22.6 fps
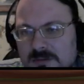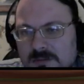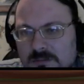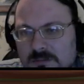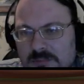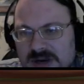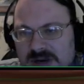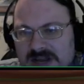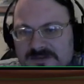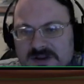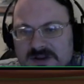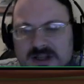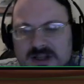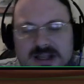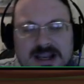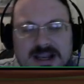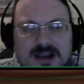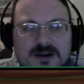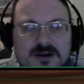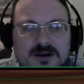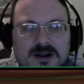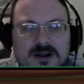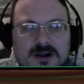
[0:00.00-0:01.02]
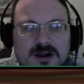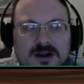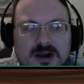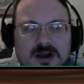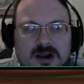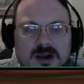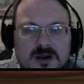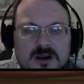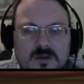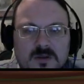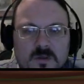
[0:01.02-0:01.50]
but I feel like
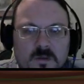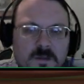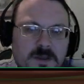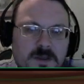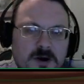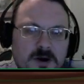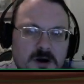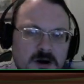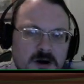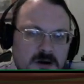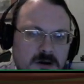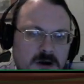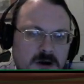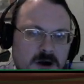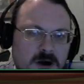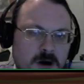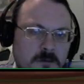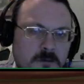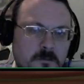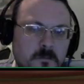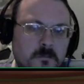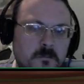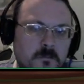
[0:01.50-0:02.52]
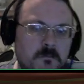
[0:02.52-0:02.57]
there are